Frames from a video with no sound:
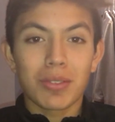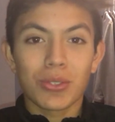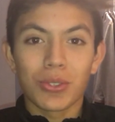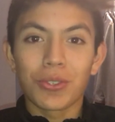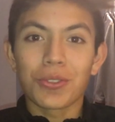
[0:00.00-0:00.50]
I was
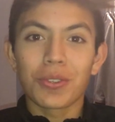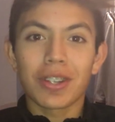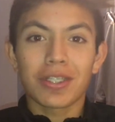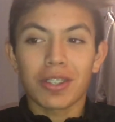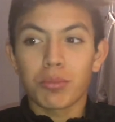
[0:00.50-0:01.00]
scrolling through
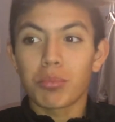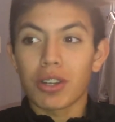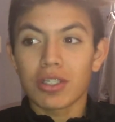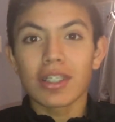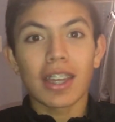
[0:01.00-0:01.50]
and I saw this
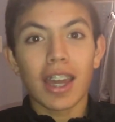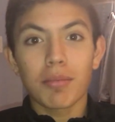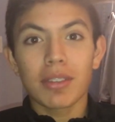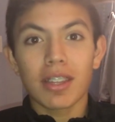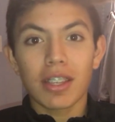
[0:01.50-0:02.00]
Barca
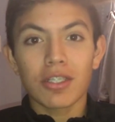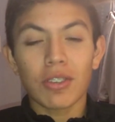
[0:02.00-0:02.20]
Academy thing.